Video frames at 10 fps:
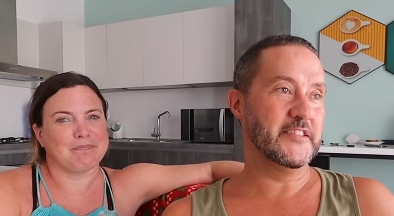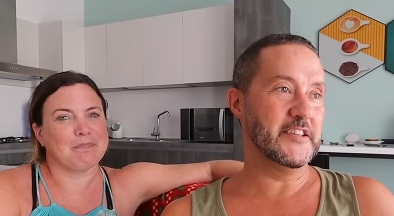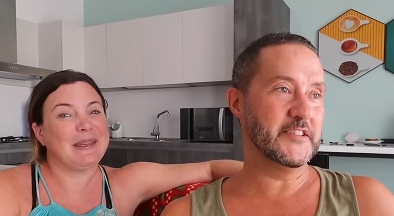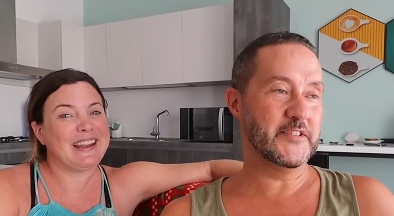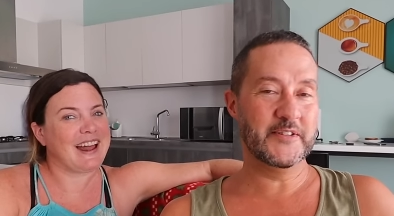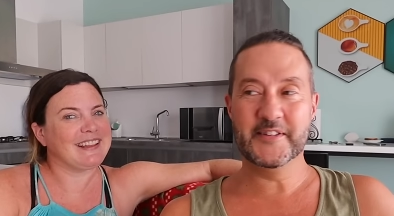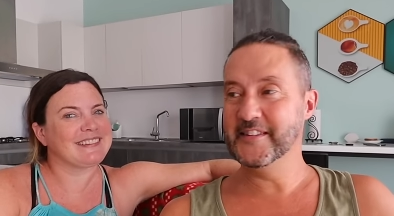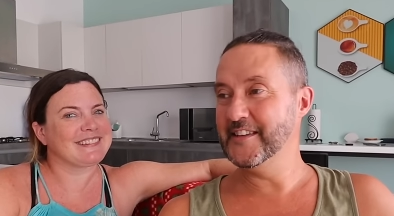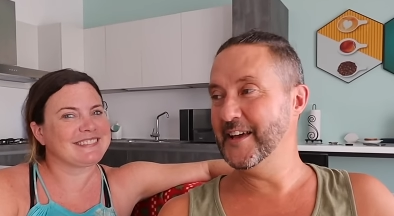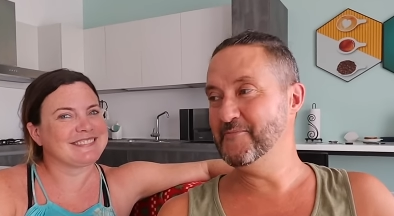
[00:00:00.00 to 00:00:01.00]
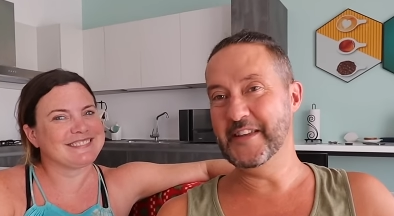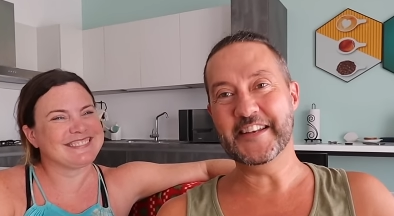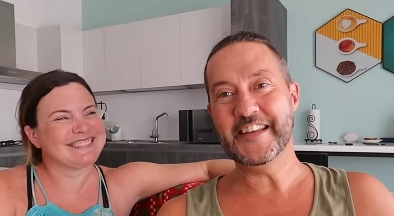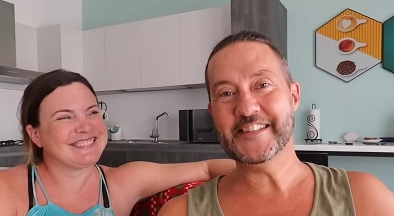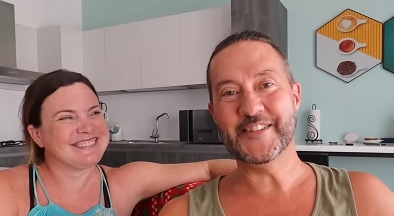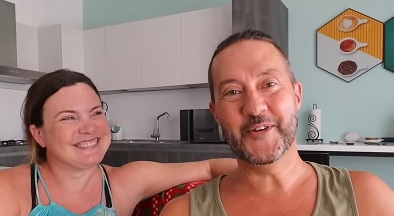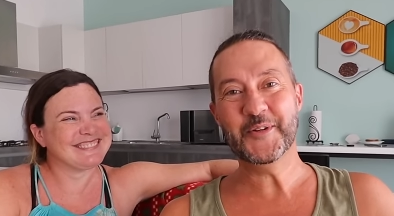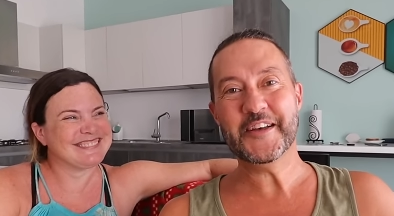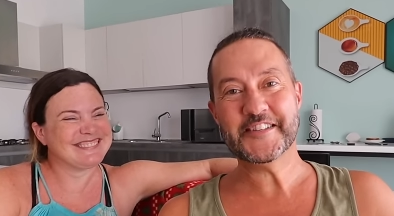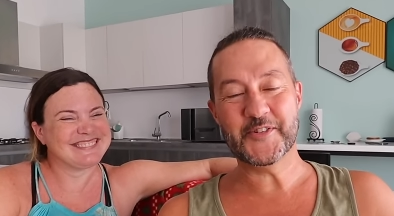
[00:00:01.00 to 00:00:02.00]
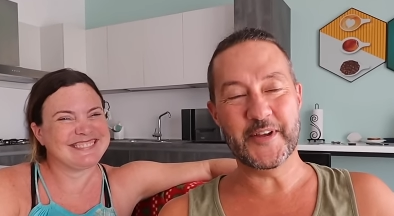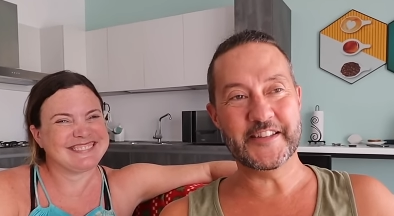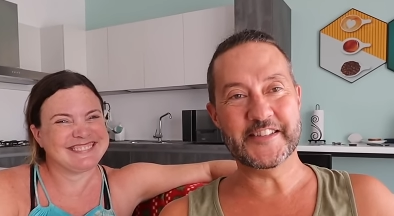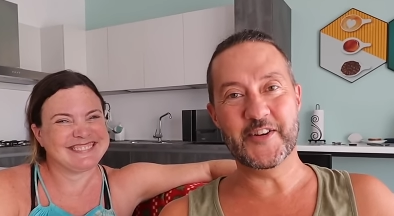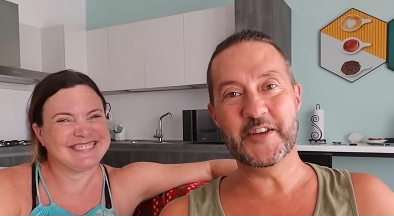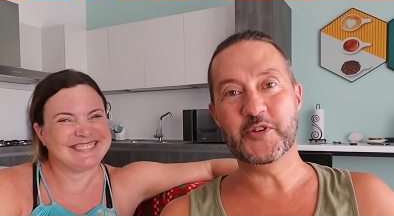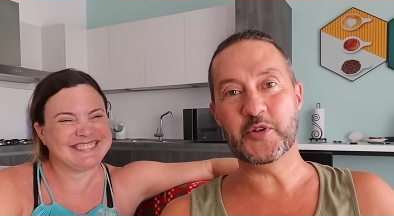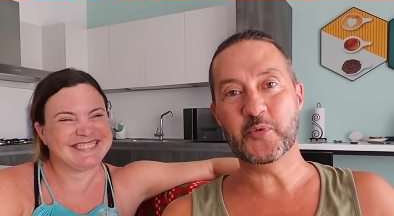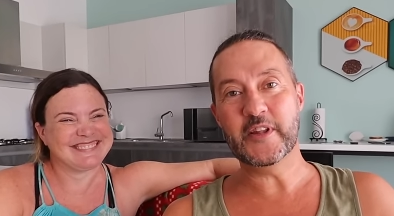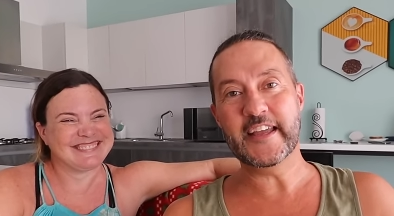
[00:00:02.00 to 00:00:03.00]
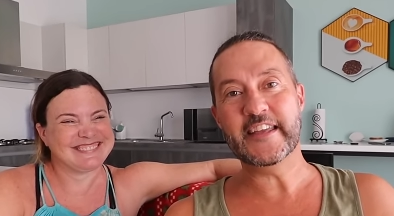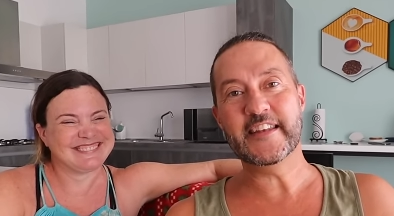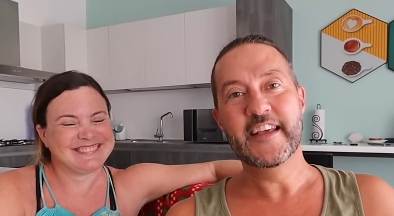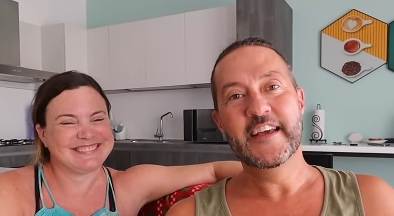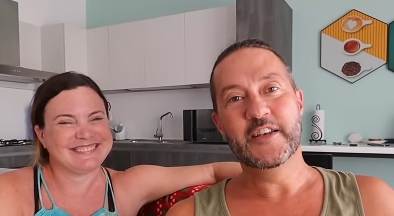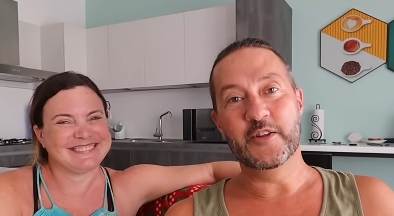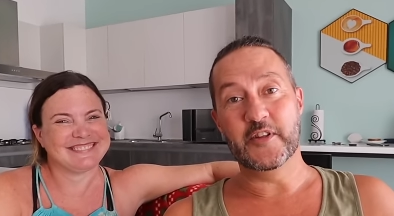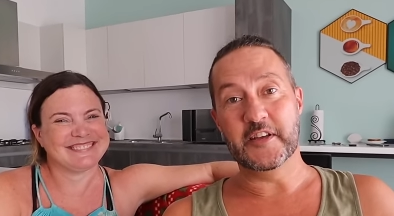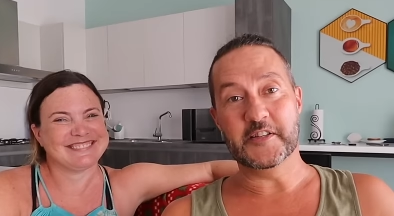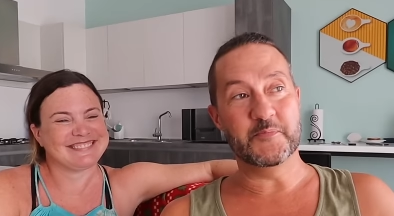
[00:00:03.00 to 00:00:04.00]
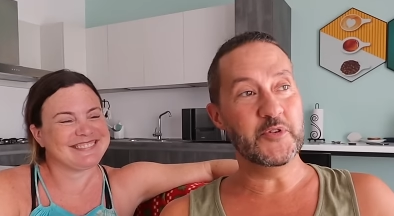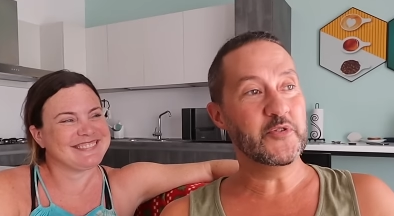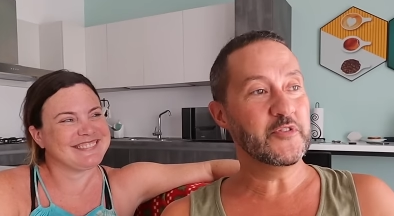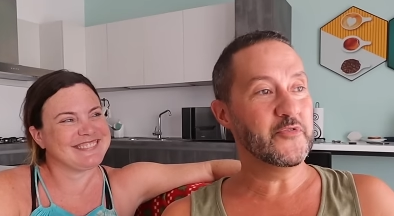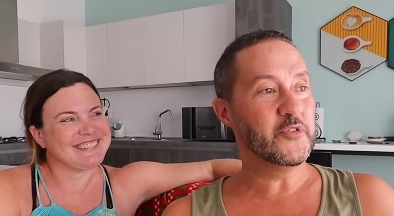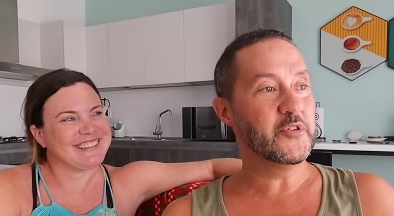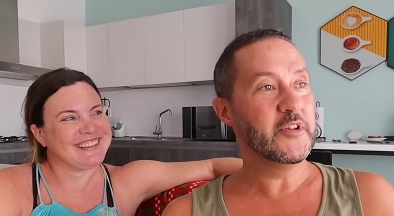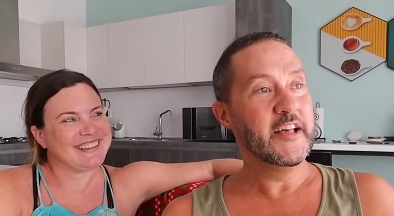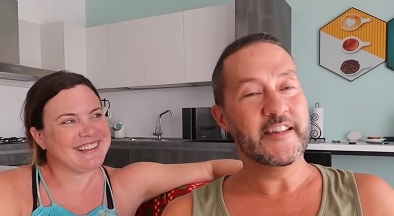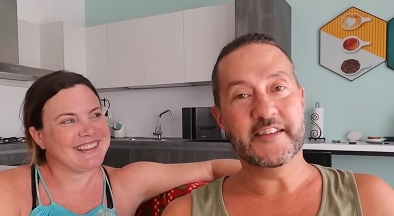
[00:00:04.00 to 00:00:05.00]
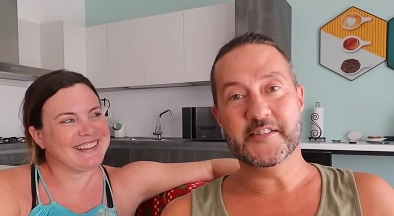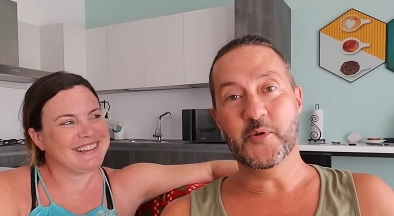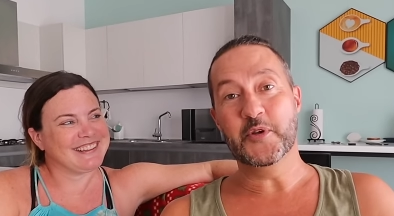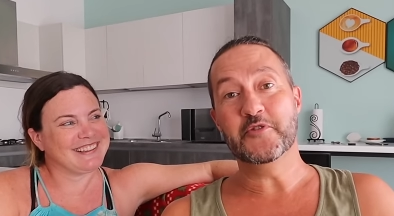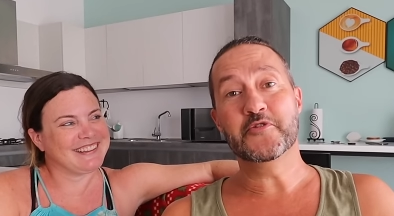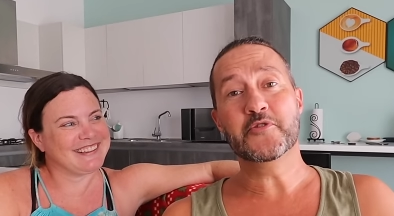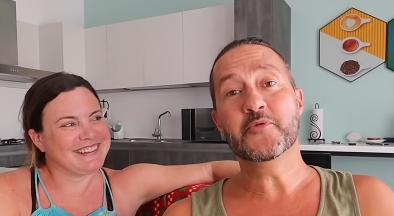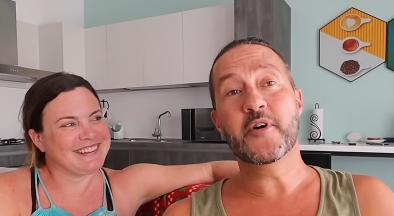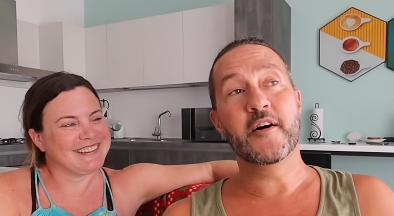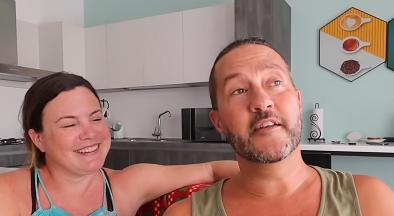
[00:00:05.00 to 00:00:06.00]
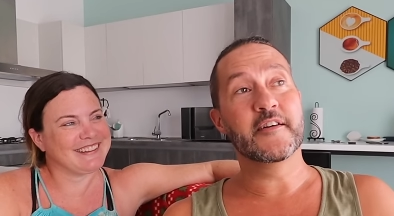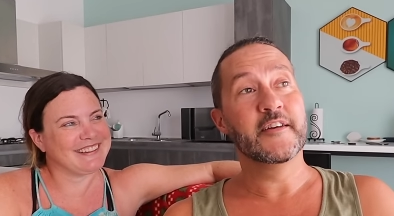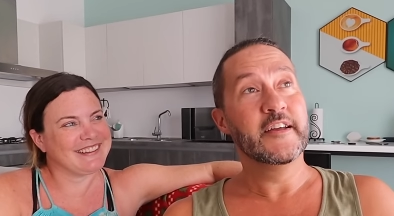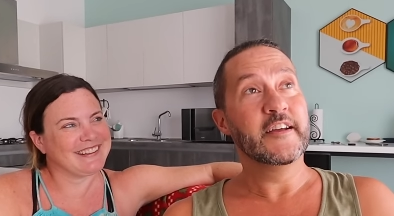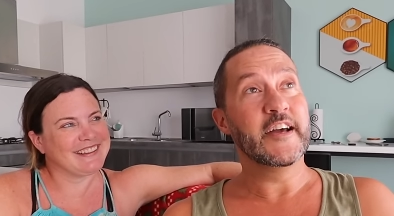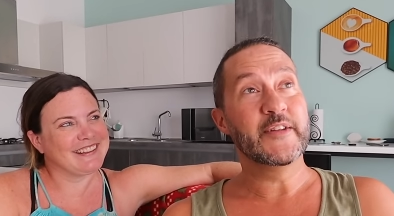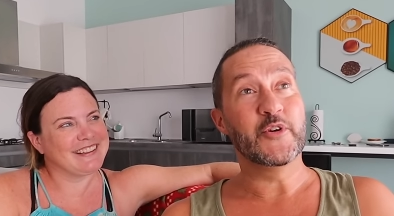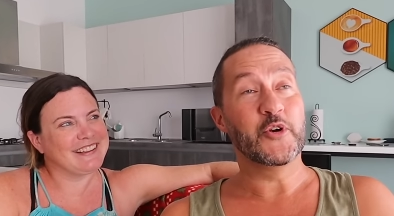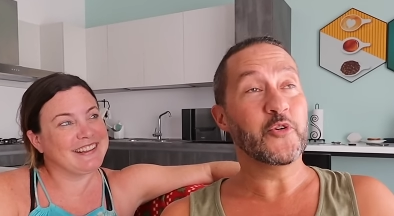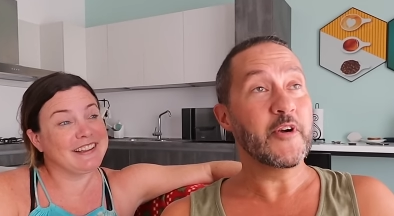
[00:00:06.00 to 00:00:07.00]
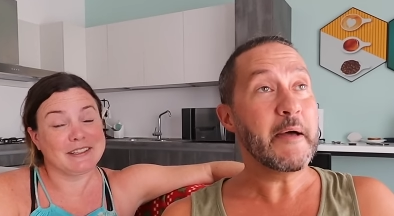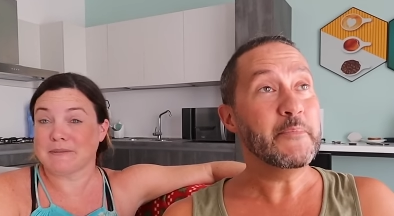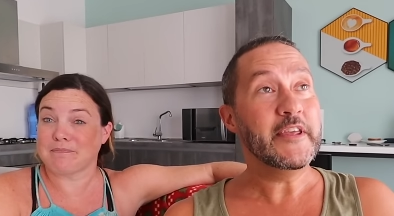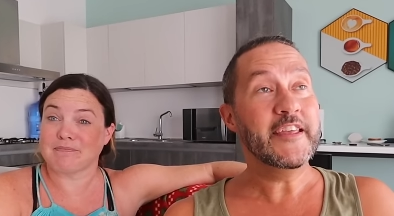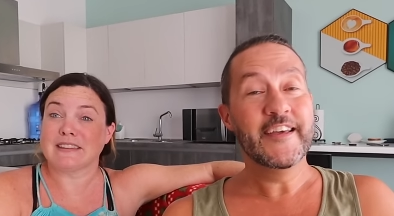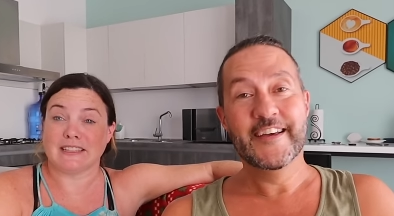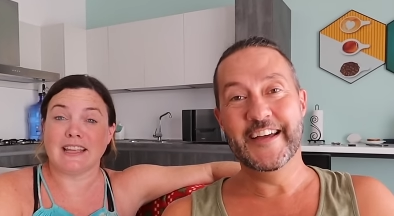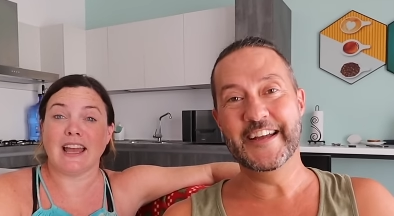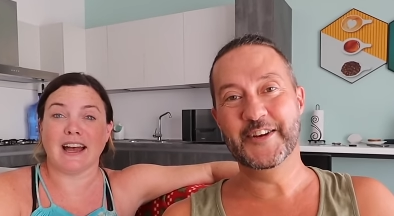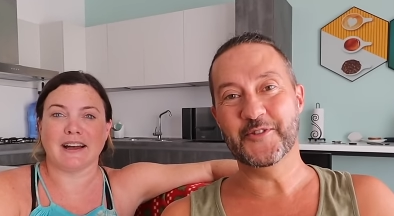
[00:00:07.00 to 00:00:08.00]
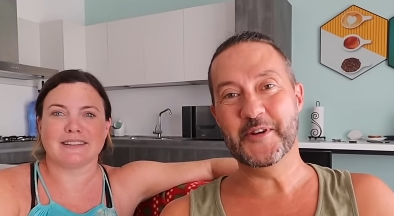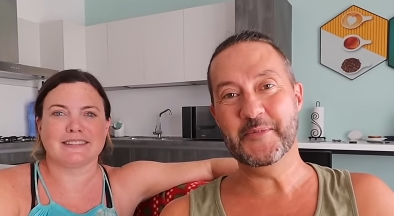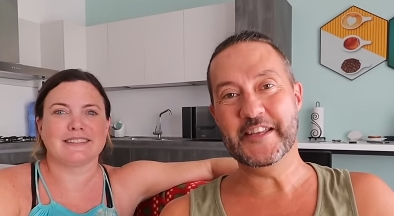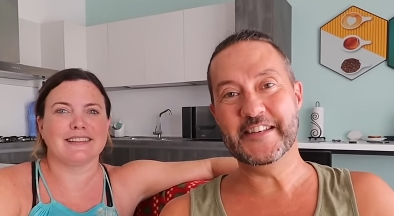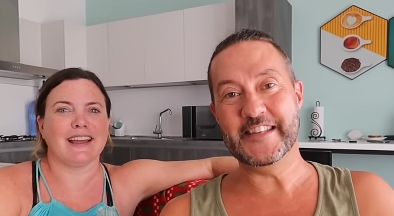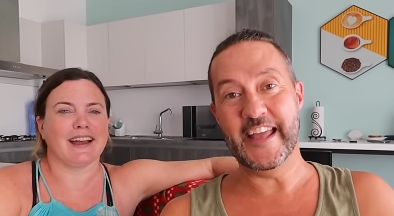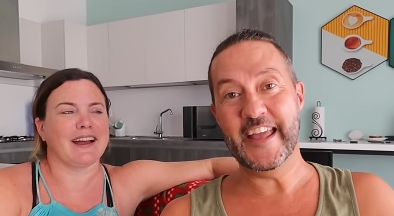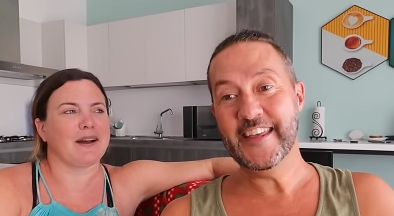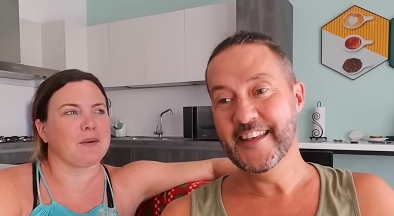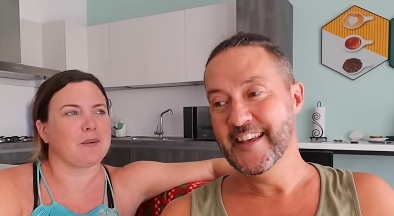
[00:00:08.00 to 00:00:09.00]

Speaker 1: This, be nice. The, be nice, the whole Las Terrenas area. Do you like it? Do you think it's beautiful? Let us know what you do on a kind of a crappy yeah. Caribbean day.